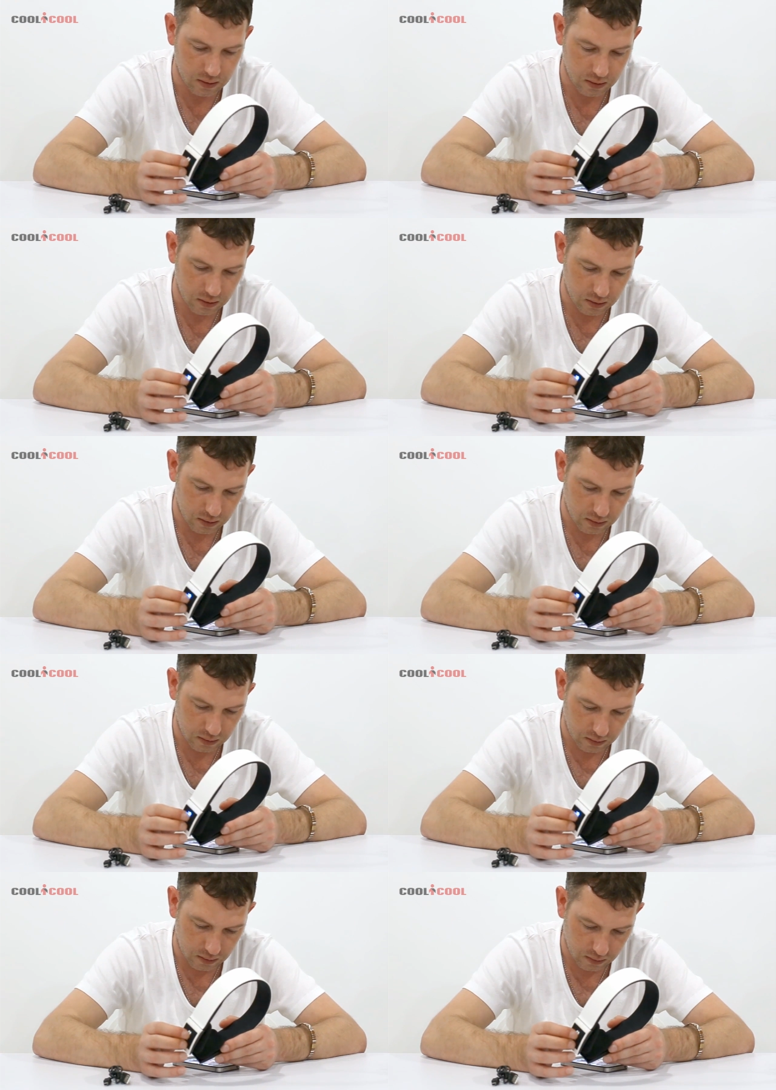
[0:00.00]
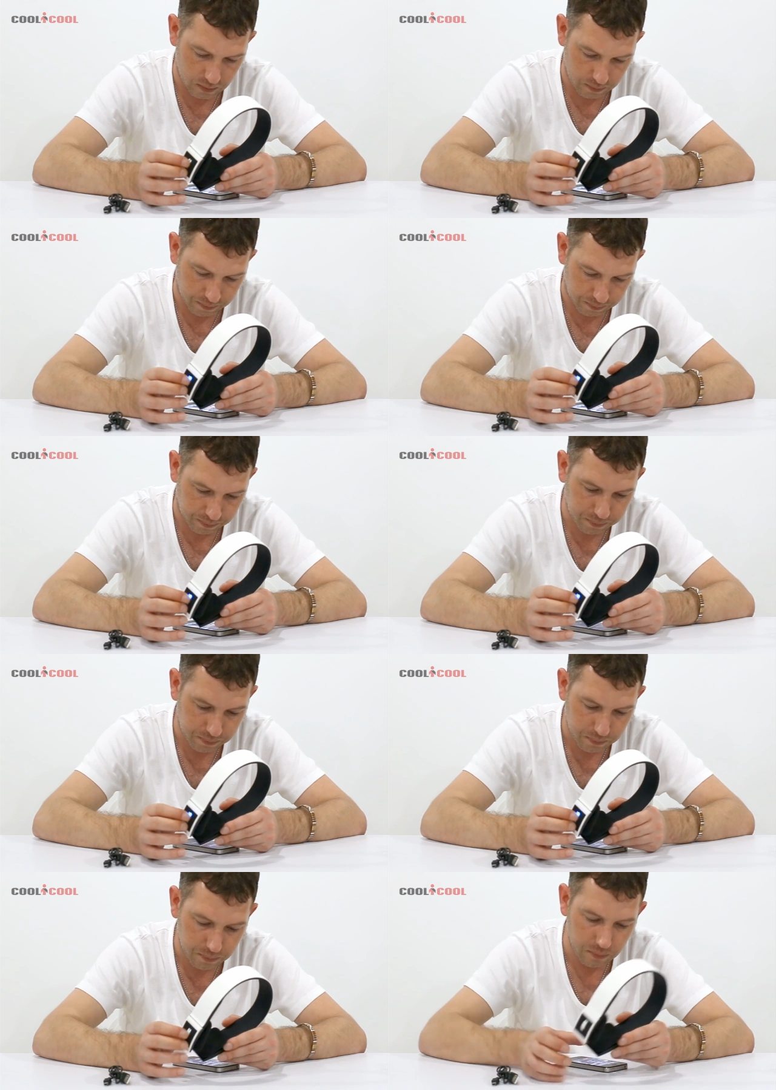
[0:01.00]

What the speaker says: Nobody speaks.